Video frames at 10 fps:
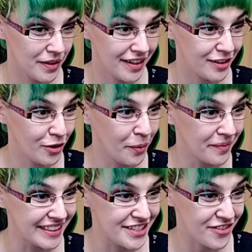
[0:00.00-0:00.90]
I
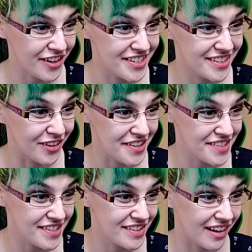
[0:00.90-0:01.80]
normally trust
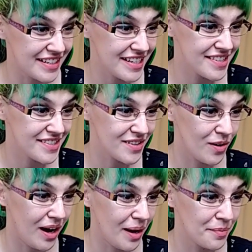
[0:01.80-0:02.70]
Quasi's content,
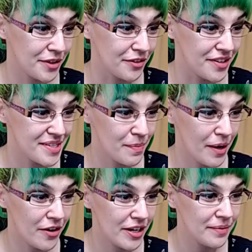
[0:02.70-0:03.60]
so I'm curious
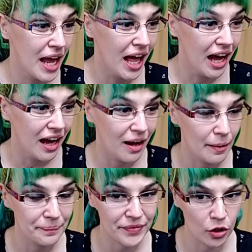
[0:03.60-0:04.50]
about it.
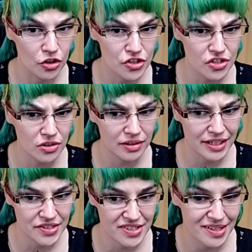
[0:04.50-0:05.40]
Also,
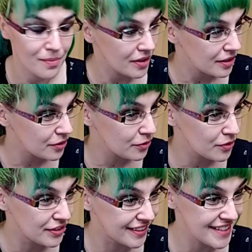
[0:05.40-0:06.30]
as someone who
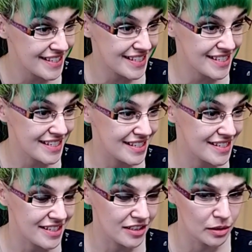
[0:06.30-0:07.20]
does
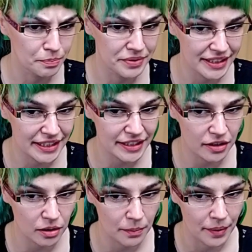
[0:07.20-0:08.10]
still
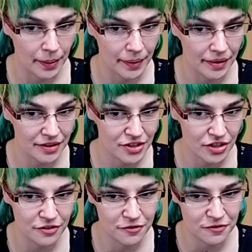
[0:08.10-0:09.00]
play a
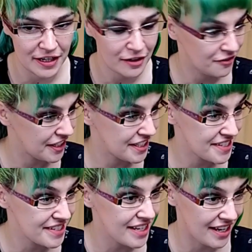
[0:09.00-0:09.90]
ton of Final
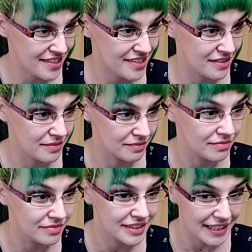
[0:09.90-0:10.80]
Fantasy, as in
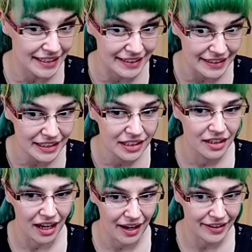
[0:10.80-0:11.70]
daily,
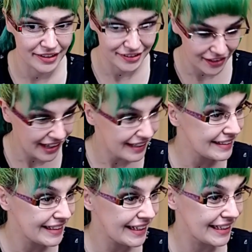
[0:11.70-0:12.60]
I log
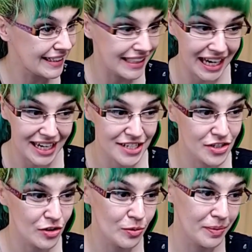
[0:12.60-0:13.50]
in daily, I
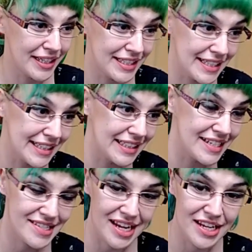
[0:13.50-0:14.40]
do my
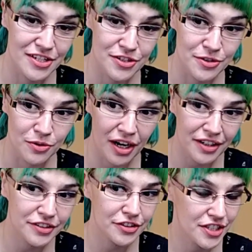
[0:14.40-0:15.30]
dailies, I do
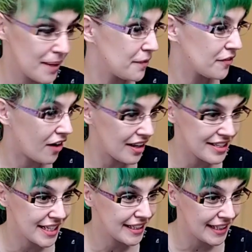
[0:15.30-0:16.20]
other type of
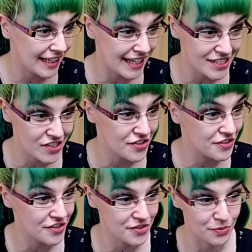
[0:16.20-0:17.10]
content that isn't
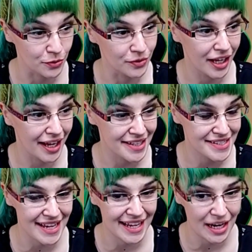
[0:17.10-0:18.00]
just roulettes,
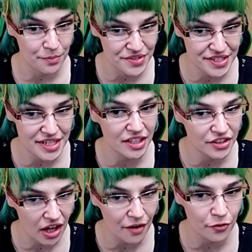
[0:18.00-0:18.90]
and I'm still
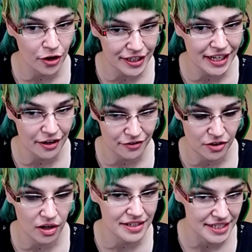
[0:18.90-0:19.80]
not running out of
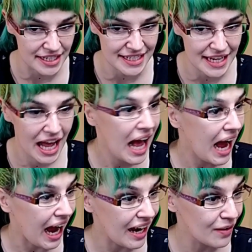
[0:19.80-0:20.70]
content.
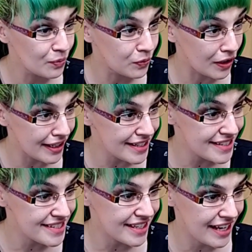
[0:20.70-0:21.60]
I
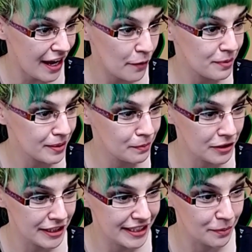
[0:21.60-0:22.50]
was and have been
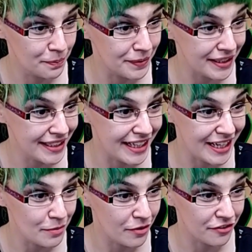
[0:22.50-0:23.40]
playing a big
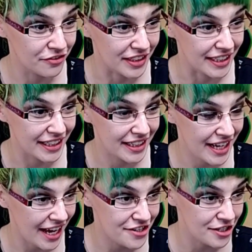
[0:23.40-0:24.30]
game of like
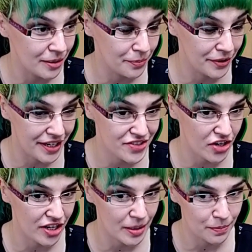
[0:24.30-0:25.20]
catch up when I
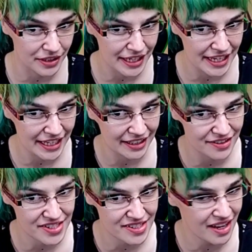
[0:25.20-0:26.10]
started playing
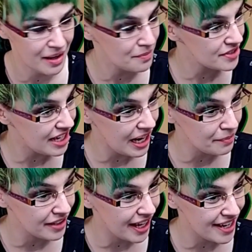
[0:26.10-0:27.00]

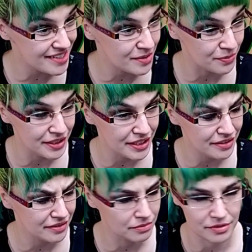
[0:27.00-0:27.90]
sometime last
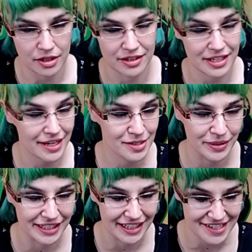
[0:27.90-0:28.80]
week, not last
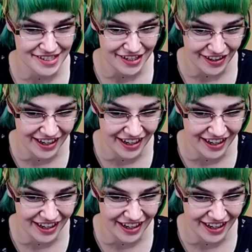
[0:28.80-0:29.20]
week, last year.